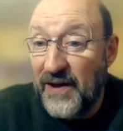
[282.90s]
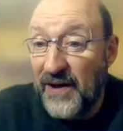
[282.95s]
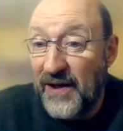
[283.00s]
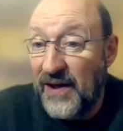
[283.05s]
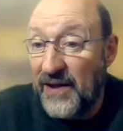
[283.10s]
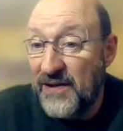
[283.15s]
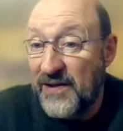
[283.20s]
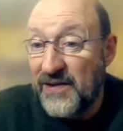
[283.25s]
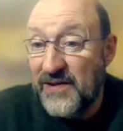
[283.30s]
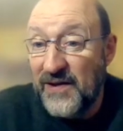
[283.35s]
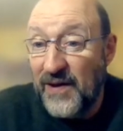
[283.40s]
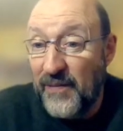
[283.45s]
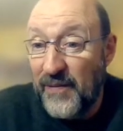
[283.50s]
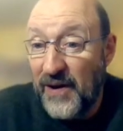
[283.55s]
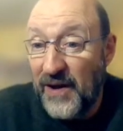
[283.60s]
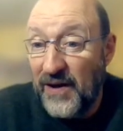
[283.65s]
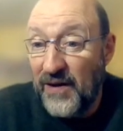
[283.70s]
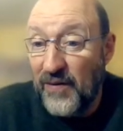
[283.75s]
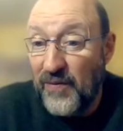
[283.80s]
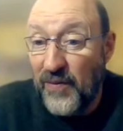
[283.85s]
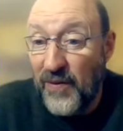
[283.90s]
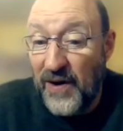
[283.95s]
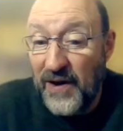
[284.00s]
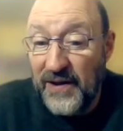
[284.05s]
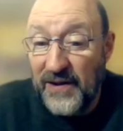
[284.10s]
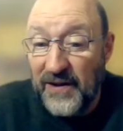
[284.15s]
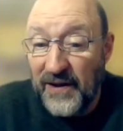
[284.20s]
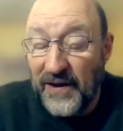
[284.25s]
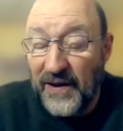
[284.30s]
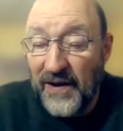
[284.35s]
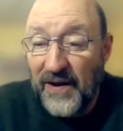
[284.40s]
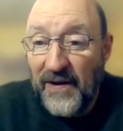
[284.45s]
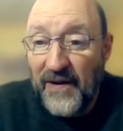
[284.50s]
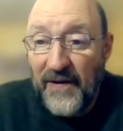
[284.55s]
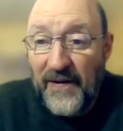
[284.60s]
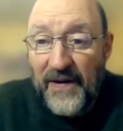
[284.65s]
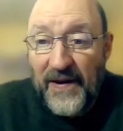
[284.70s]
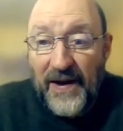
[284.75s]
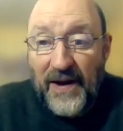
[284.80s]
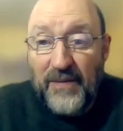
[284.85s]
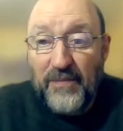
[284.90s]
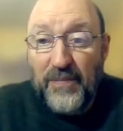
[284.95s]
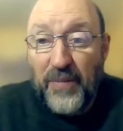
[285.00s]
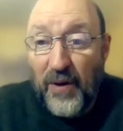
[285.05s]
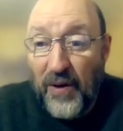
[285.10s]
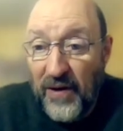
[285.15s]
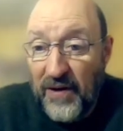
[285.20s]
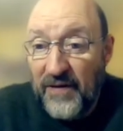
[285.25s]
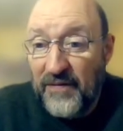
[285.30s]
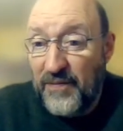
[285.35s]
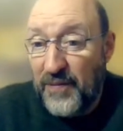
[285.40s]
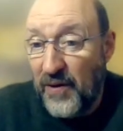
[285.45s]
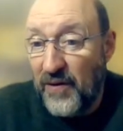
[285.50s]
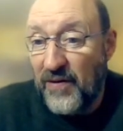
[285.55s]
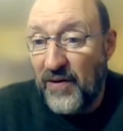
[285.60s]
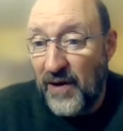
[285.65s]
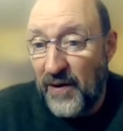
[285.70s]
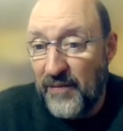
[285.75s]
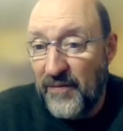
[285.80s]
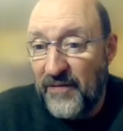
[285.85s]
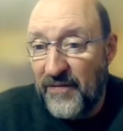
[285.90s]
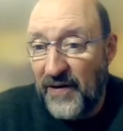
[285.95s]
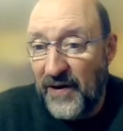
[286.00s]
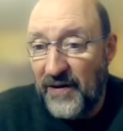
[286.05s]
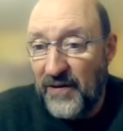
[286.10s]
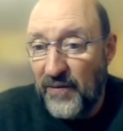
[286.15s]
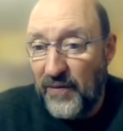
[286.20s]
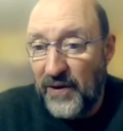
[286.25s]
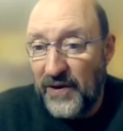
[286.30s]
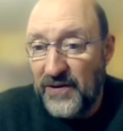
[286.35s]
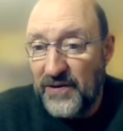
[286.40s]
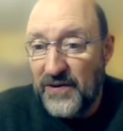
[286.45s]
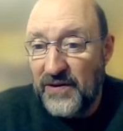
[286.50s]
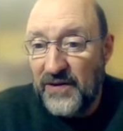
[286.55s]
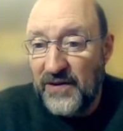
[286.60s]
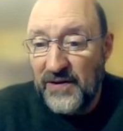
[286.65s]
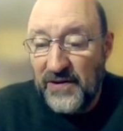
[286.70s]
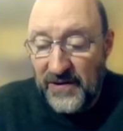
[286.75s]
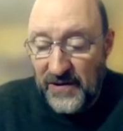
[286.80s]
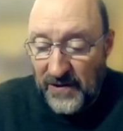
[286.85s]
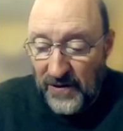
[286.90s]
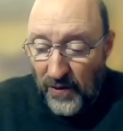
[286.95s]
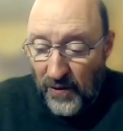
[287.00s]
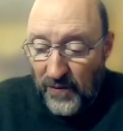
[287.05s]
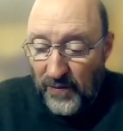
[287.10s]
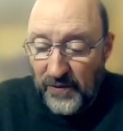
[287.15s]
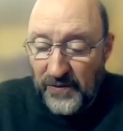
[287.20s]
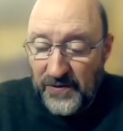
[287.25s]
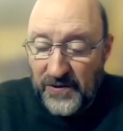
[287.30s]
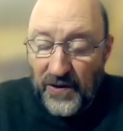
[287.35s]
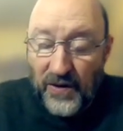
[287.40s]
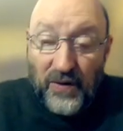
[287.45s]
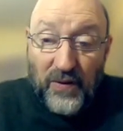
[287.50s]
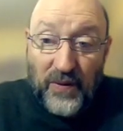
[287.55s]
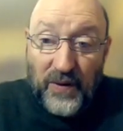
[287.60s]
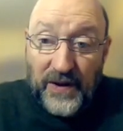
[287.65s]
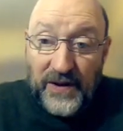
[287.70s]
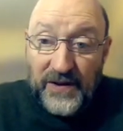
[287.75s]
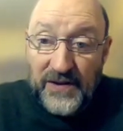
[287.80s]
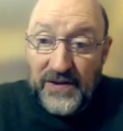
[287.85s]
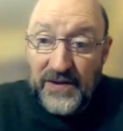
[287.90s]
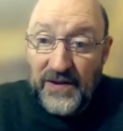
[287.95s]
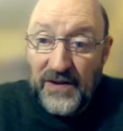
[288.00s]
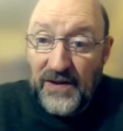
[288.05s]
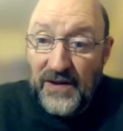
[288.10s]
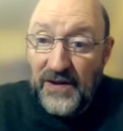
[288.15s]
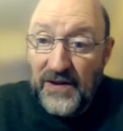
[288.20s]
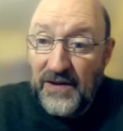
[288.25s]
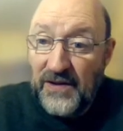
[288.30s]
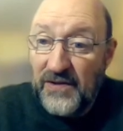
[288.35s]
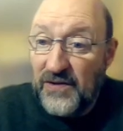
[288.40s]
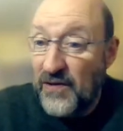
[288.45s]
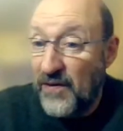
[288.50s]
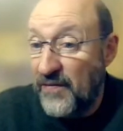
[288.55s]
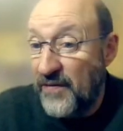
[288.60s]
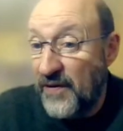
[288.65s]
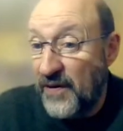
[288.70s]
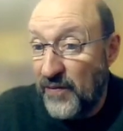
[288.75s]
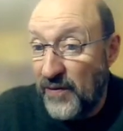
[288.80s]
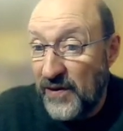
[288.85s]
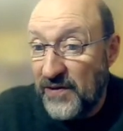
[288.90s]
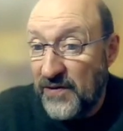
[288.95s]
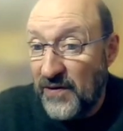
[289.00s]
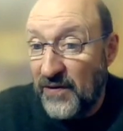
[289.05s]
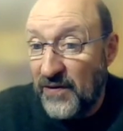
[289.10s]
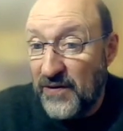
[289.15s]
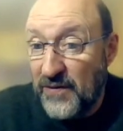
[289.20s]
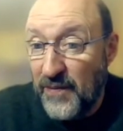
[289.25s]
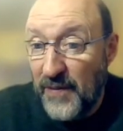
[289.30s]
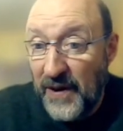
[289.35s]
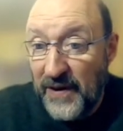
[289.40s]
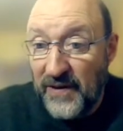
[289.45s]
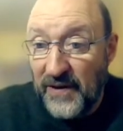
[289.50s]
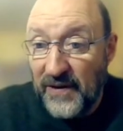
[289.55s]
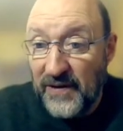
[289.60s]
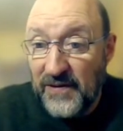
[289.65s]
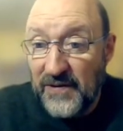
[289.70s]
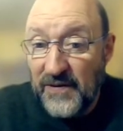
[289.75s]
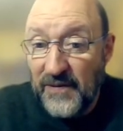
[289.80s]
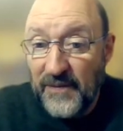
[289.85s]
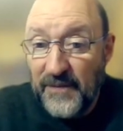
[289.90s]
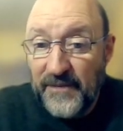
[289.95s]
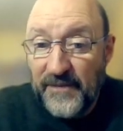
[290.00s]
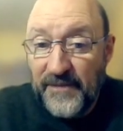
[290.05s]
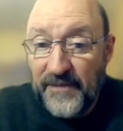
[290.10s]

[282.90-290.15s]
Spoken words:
and get disseminated widely. And part of program evaluation is almost always survey research methods.